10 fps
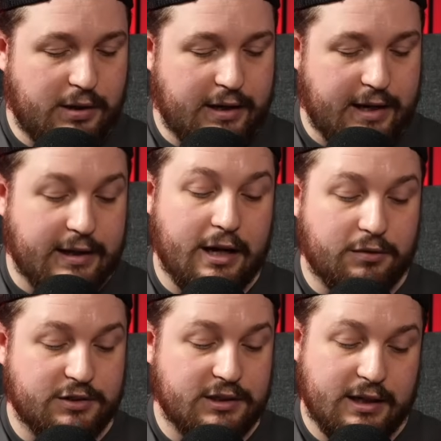And then, yeah,
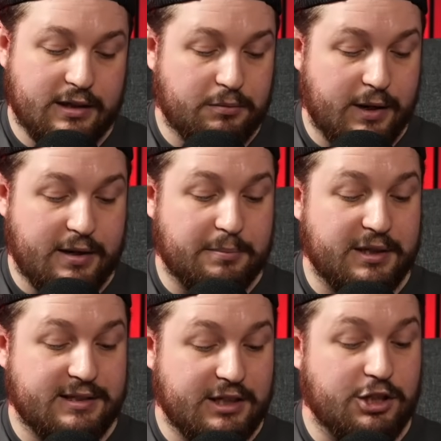obviously, yeah. But
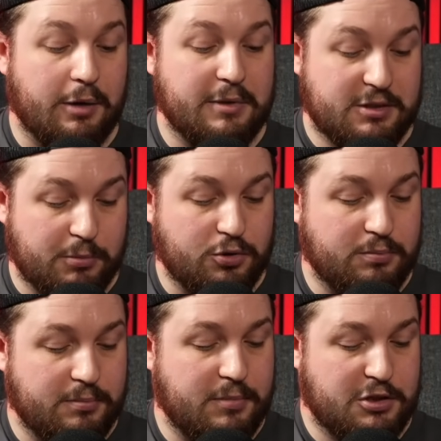it's each time this model
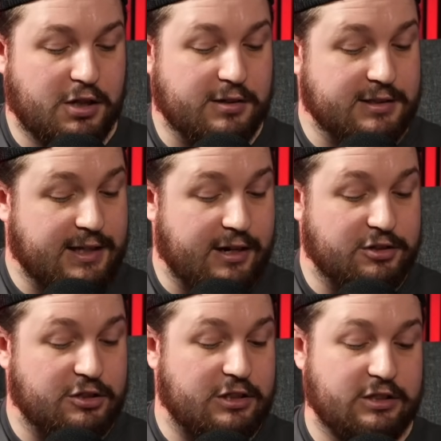targets a
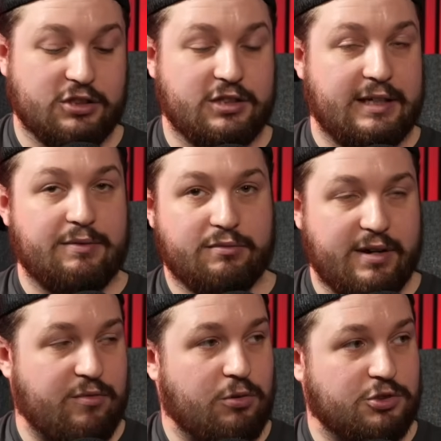character, so he doesn't give the
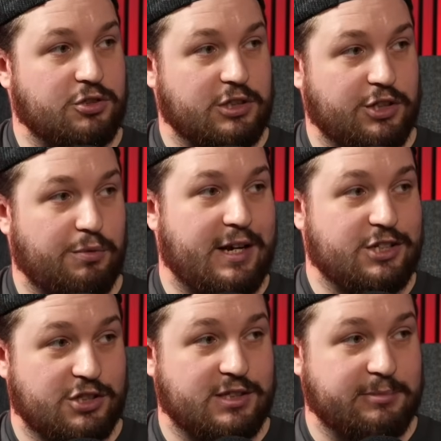rerolls to the unit, it's
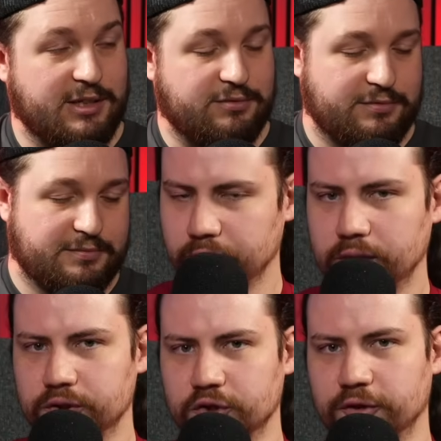just himself.
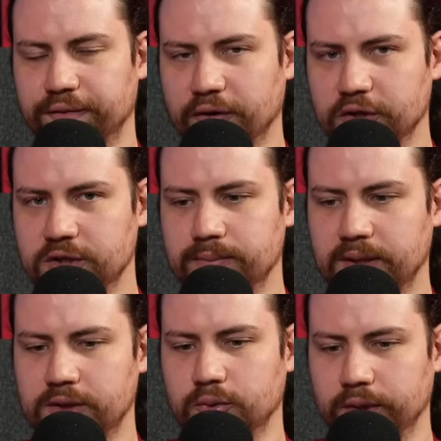So the
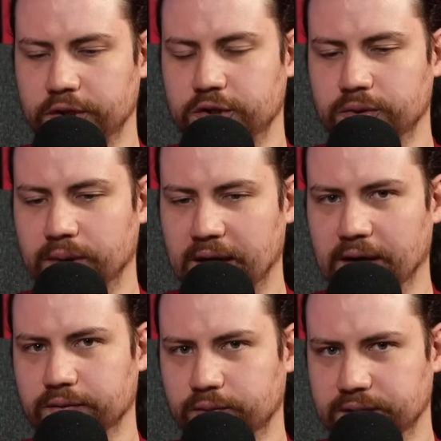fundamental issue you
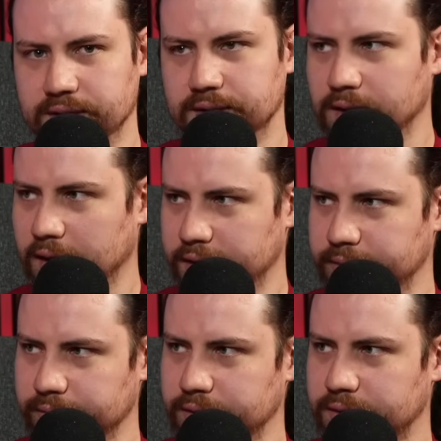have with these
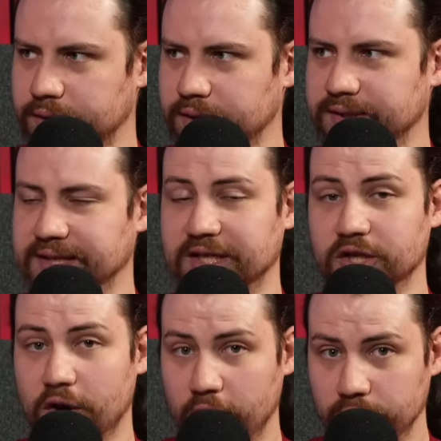enhancements is they can
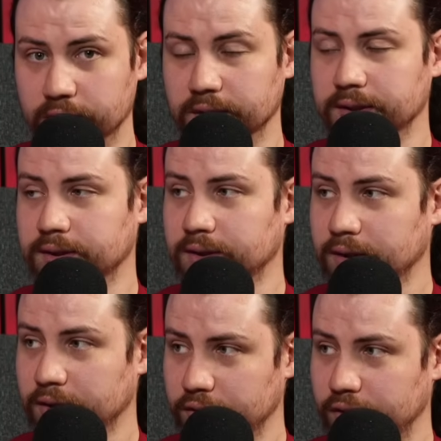only
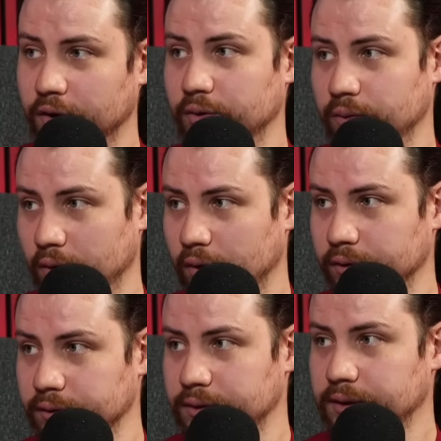go
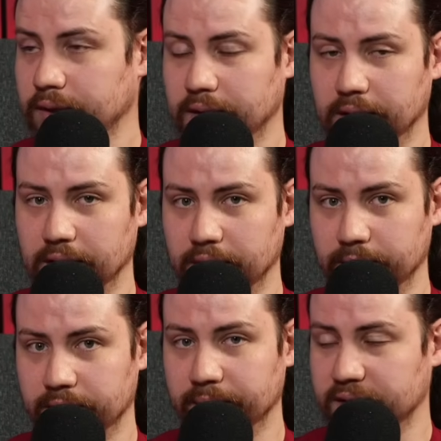on
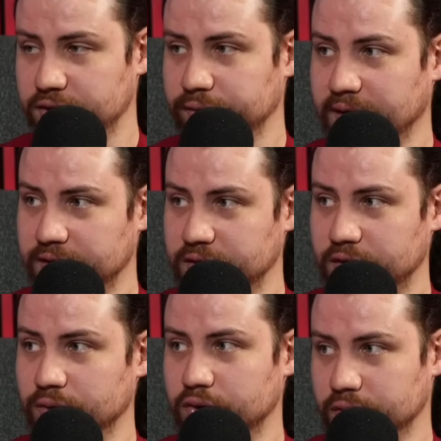a Master of
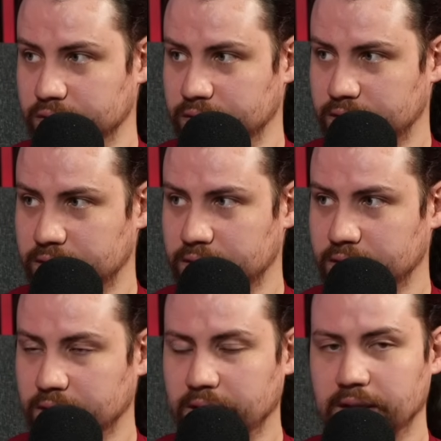Executions
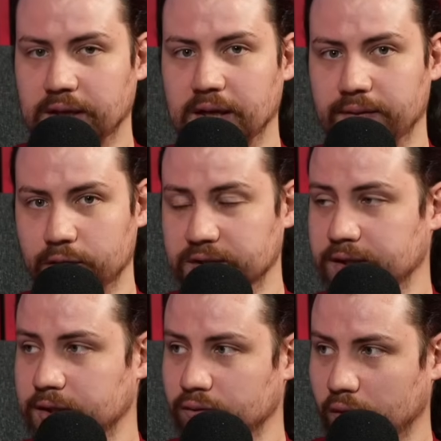if you're
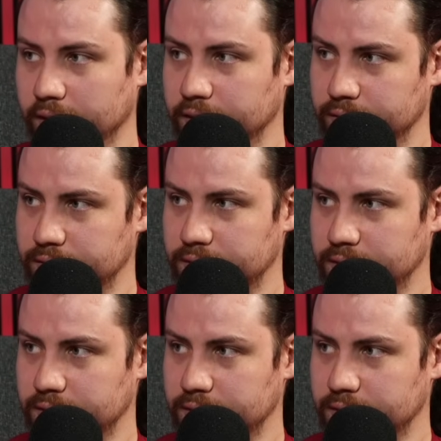taking rhinos.